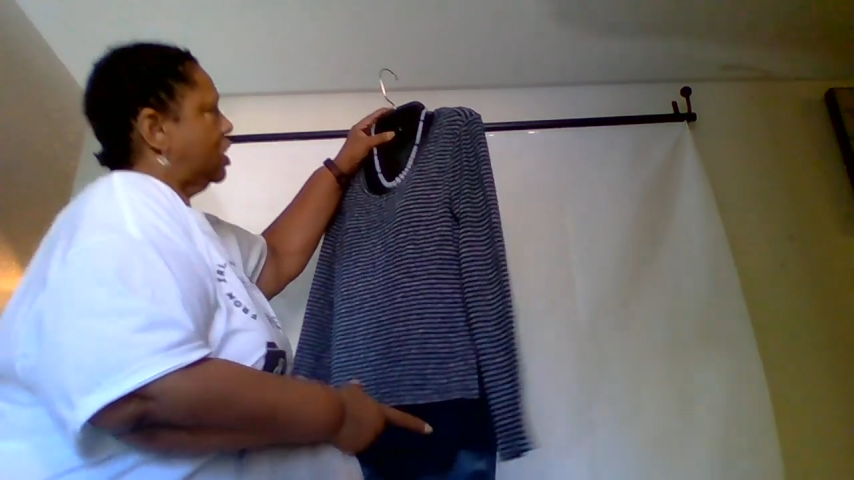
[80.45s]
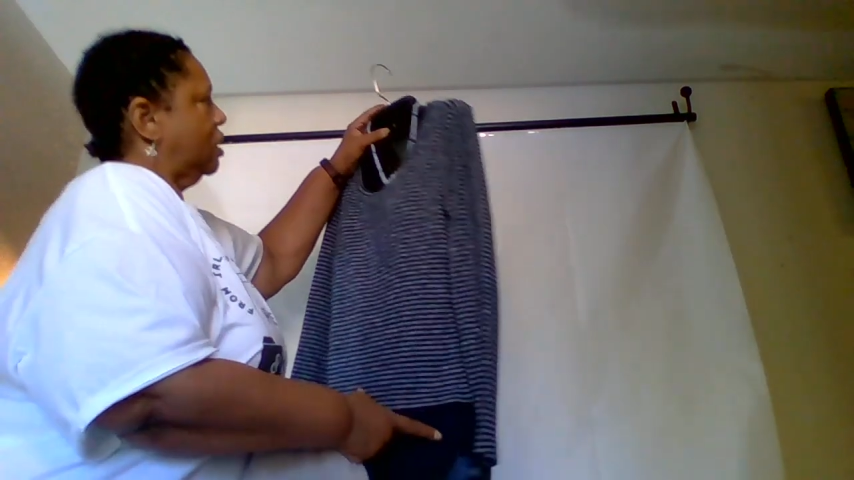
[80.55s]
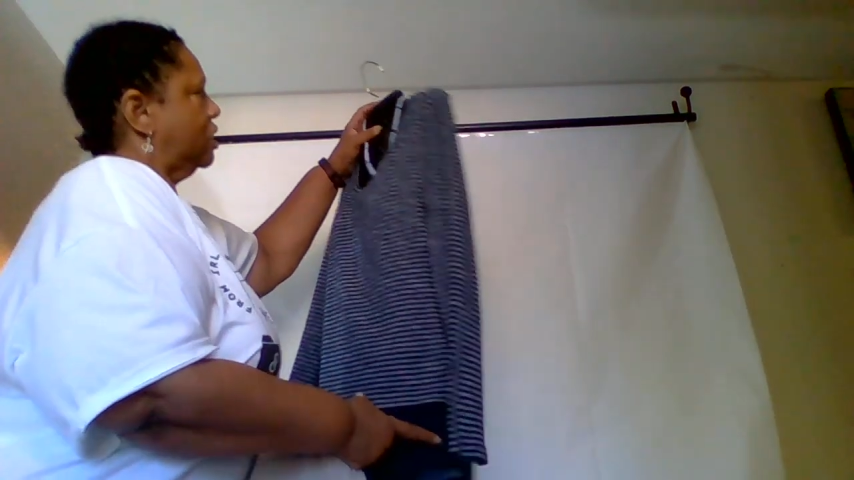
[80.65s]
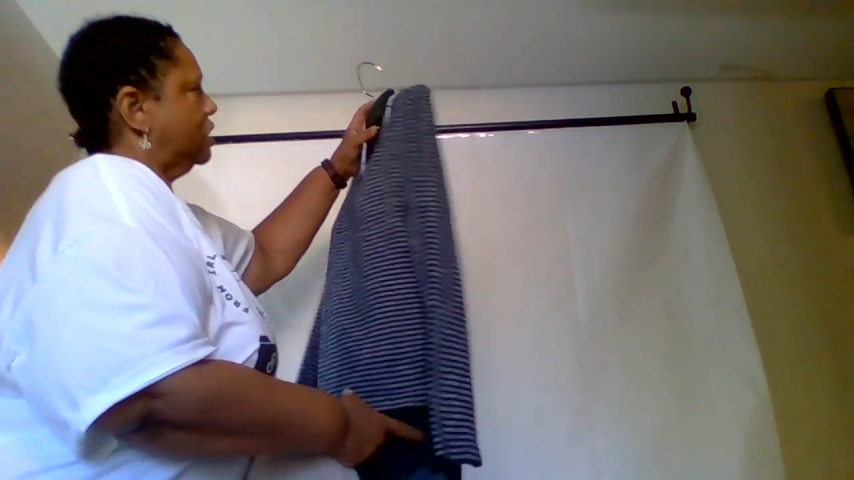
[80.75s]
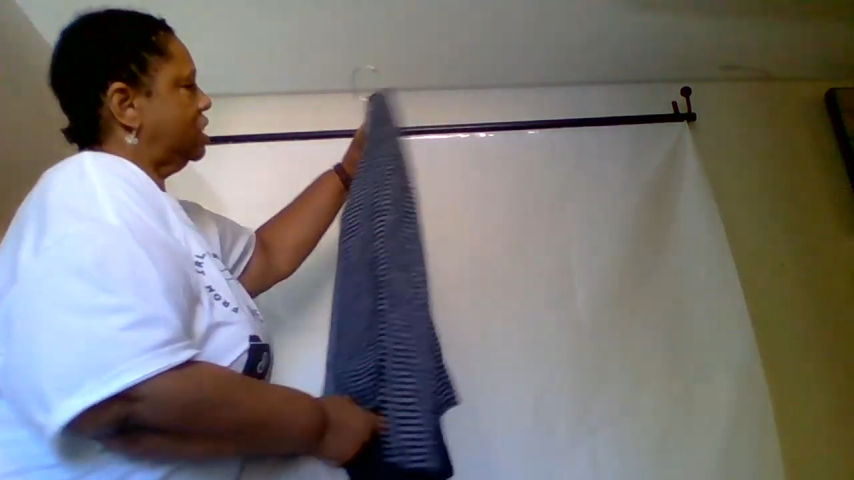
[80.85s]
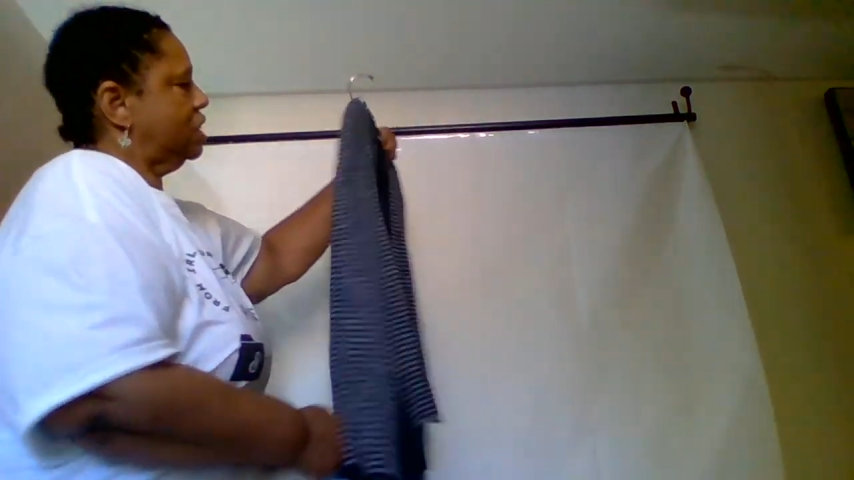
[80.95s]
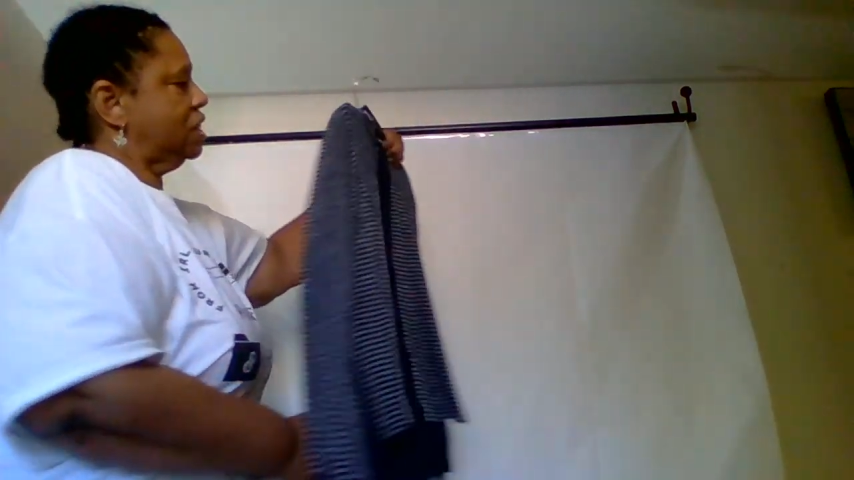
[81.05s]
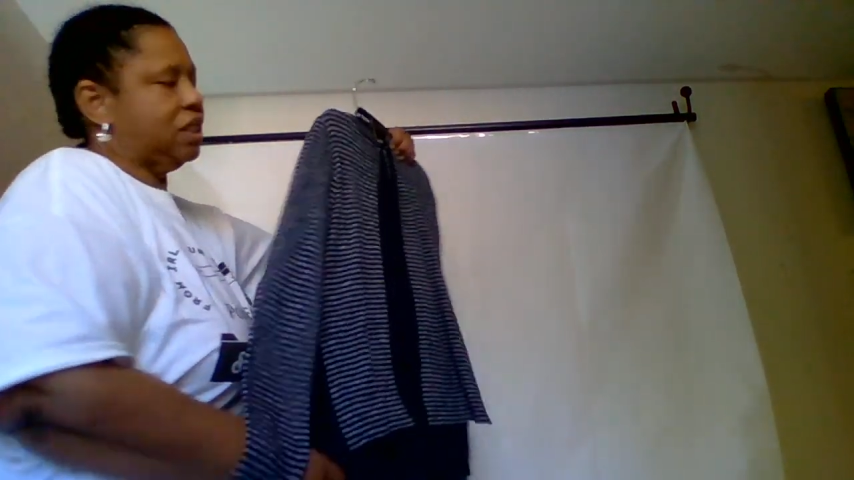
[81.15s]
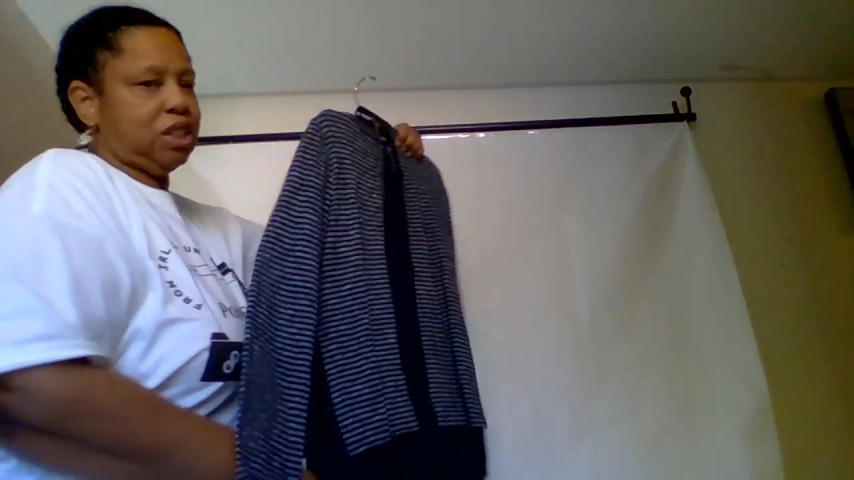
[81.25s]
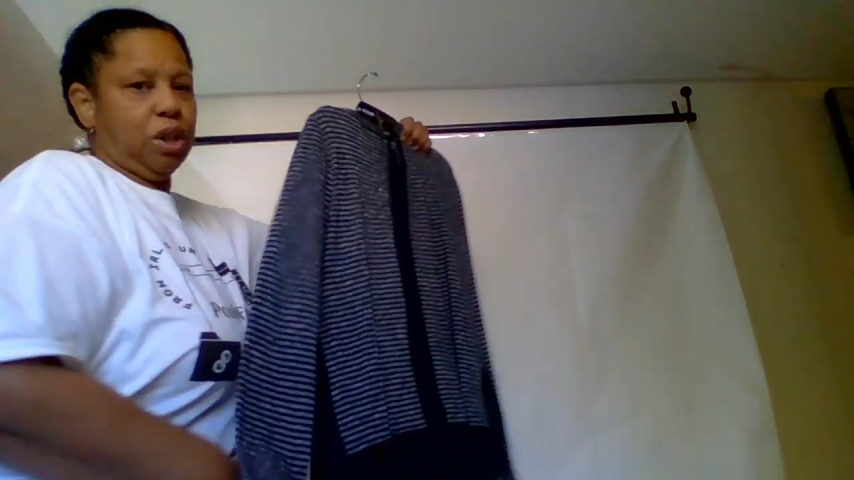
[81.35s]
shirt because it
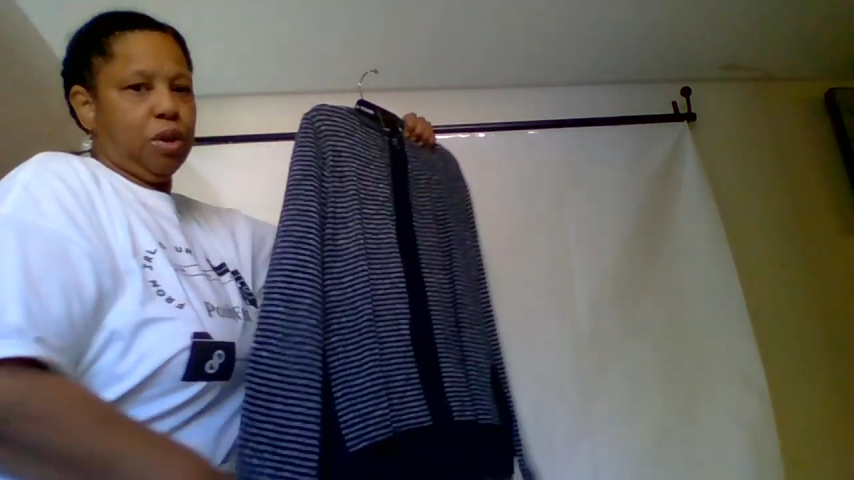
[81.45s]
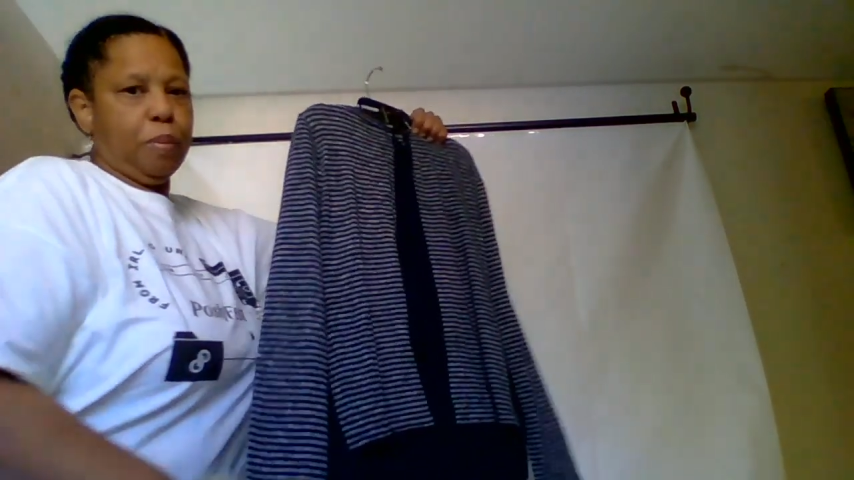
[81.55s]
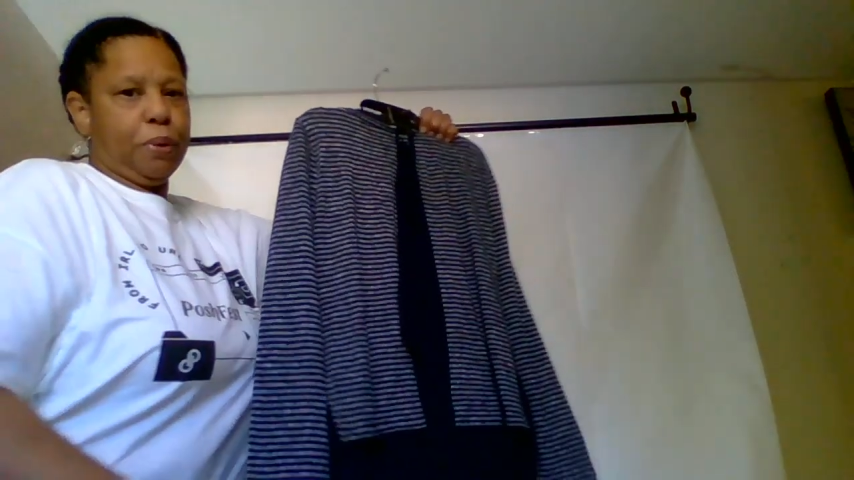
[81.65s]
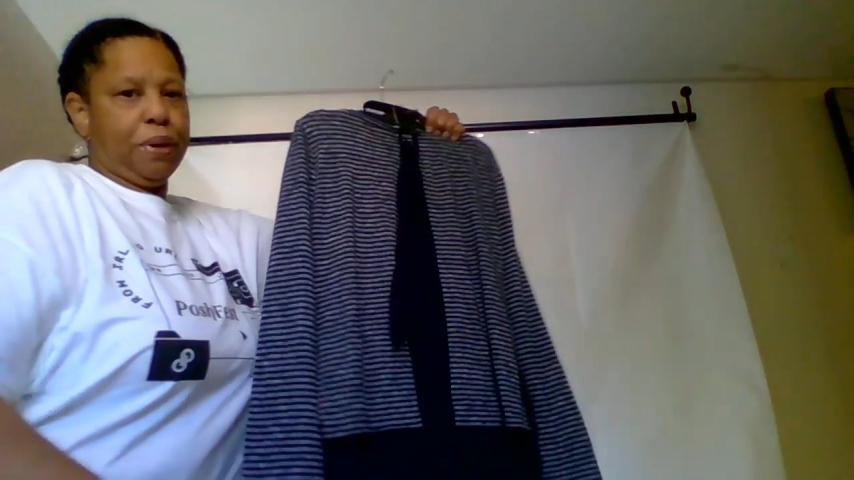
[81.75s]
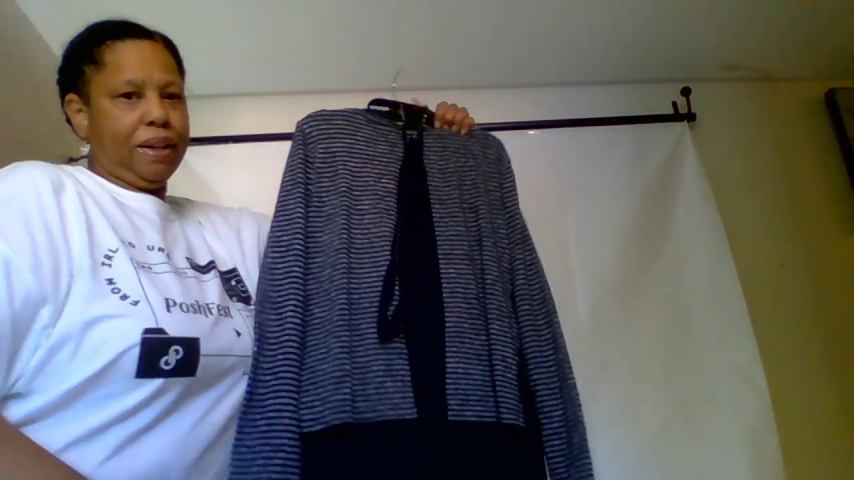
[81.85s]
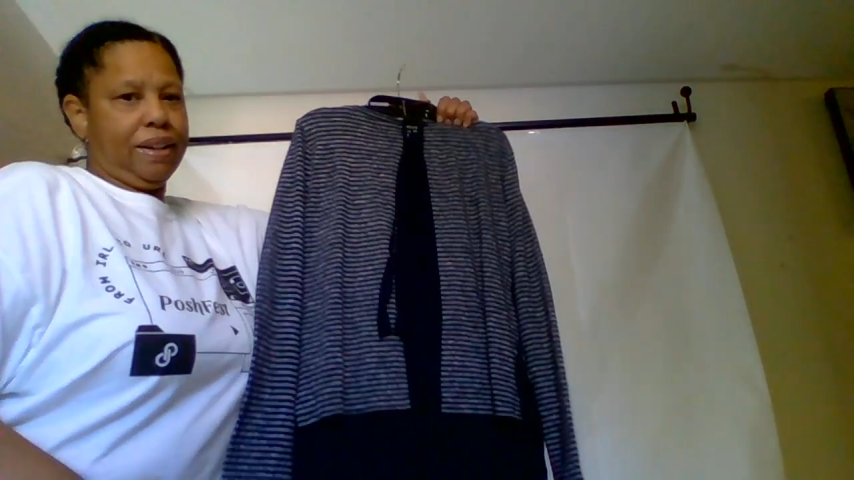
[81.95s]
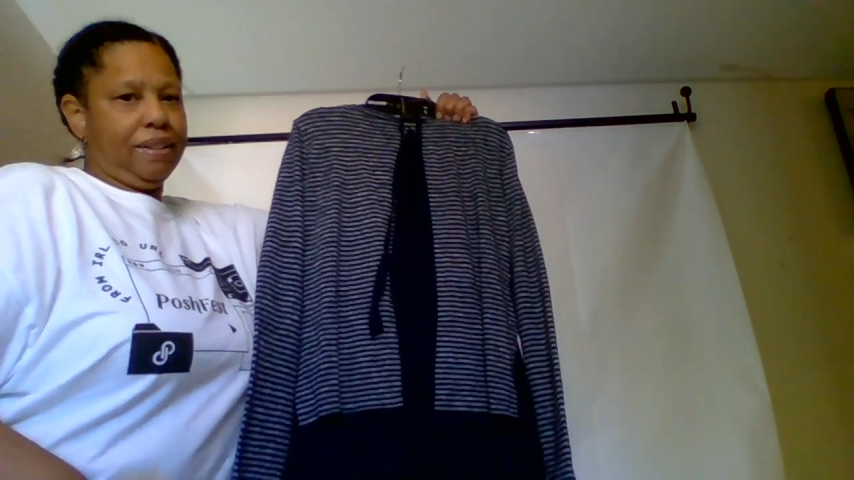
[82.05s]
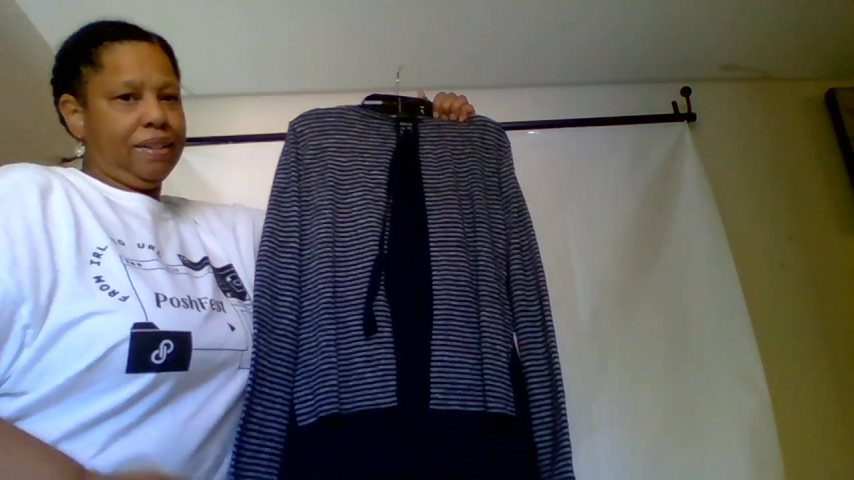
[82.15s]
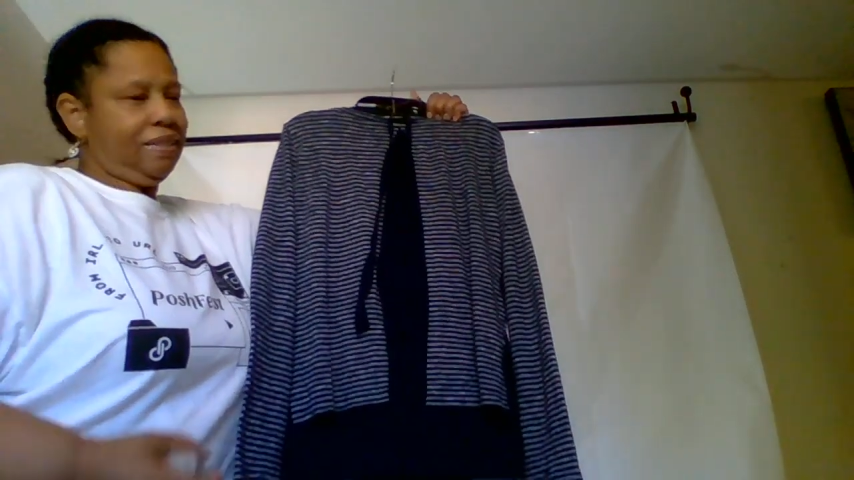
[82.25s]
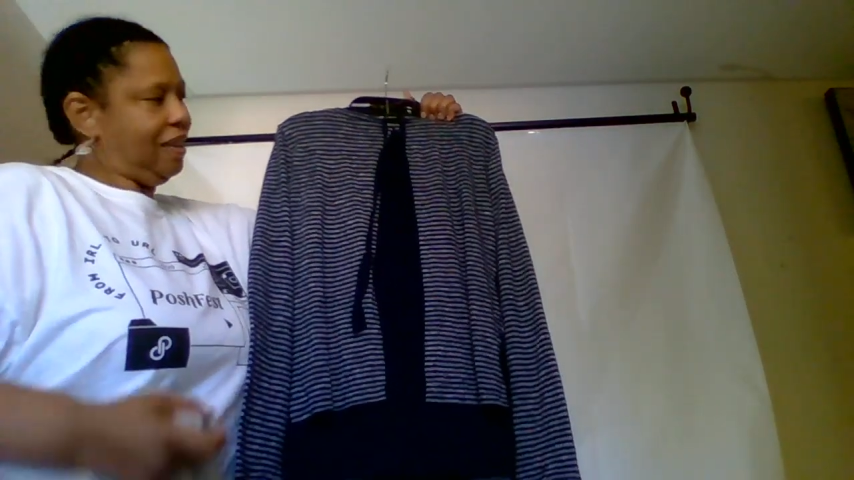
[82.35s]
is so pretty.
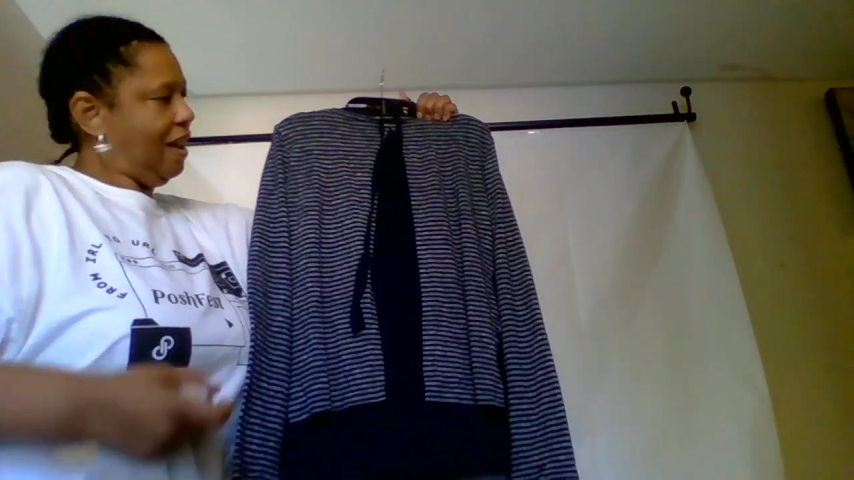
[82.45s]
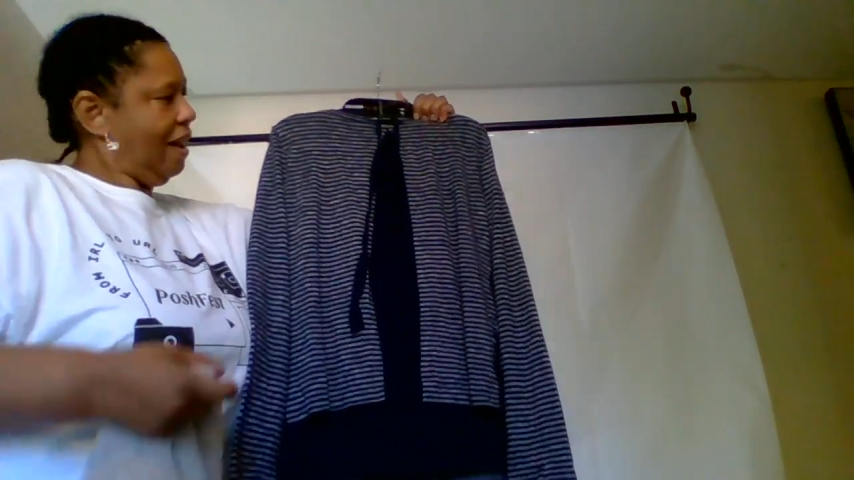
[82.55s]
Look at